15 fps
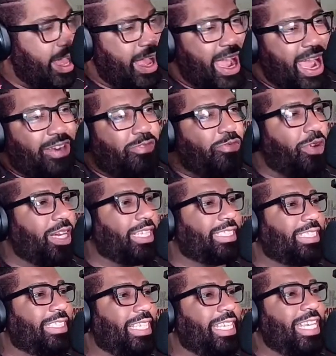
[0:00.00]
I don't want to
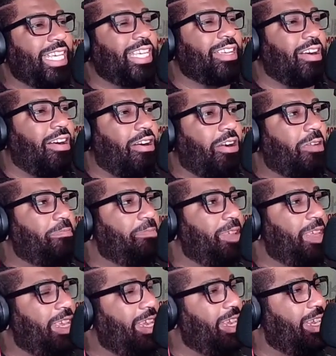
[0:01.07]
see
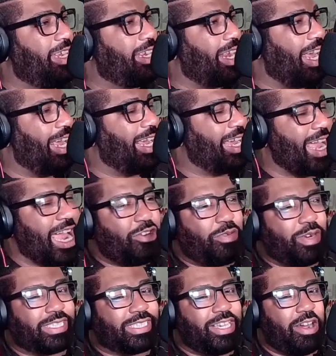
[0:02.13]
R&B, like, I don't
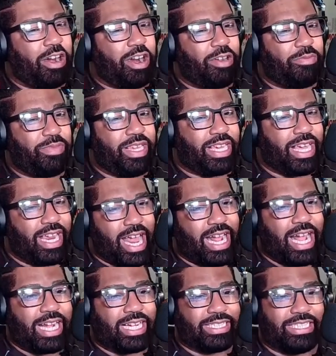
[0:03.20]
want to see R&B,
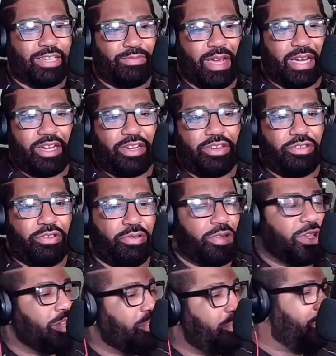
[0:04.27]
I can sing better than you.
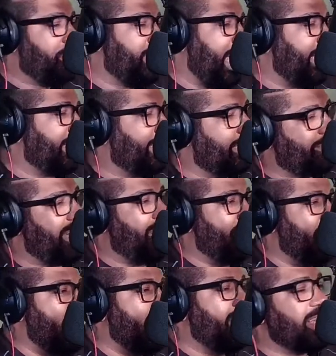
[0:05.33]
You can't sing better than
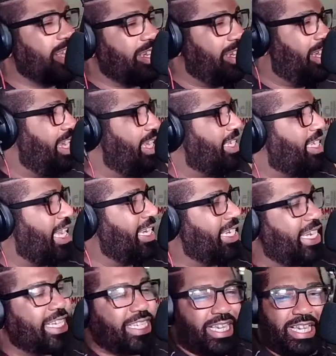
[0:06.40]
me. Your hits ain't
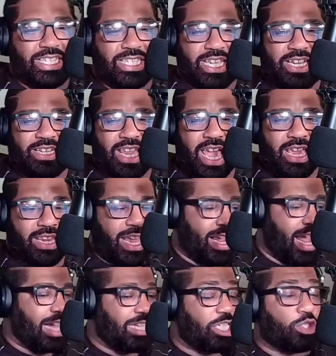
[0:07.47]
this, your hits ain't that.
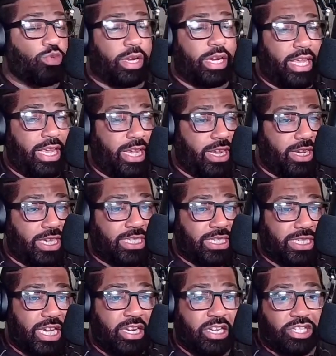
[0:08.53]
Like, I just want to hear, let's
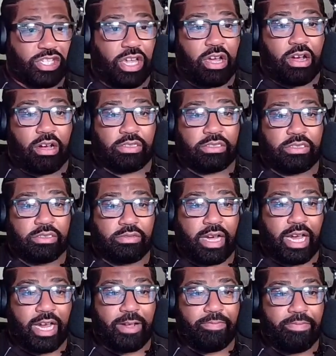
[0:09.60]
just hear the song,
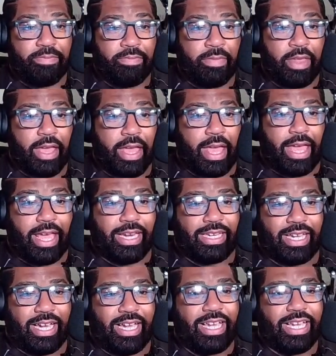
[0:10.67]
right? And
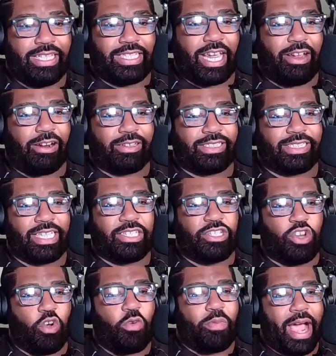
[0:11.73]
Jay Hart says
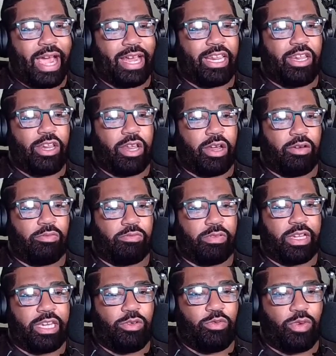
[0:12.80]
nobody
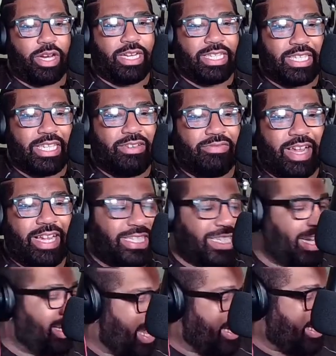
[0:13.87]
really want to see Ray
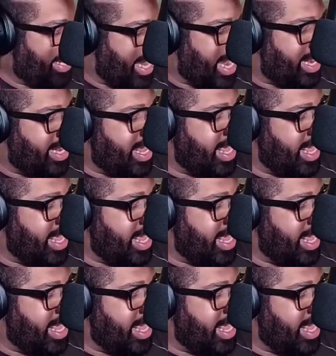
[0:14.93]
J like that.